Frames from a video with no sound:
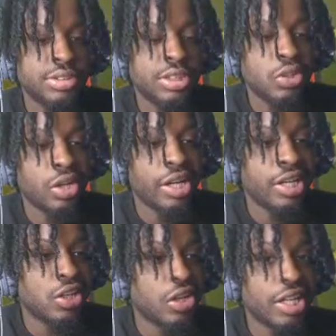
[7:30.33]
No, that
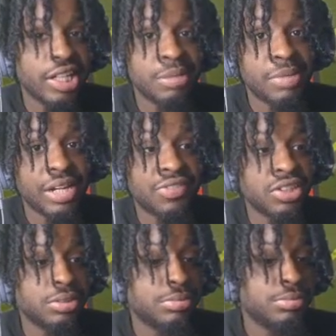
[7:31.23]
nigga know how to hit a
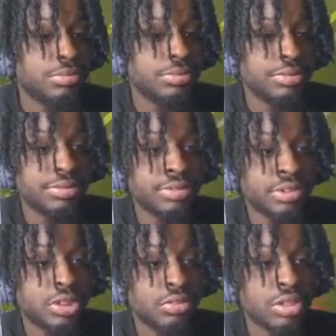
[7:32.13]
backflip.
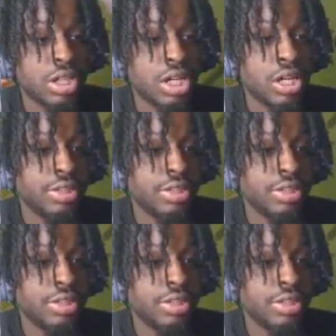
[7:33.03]
God.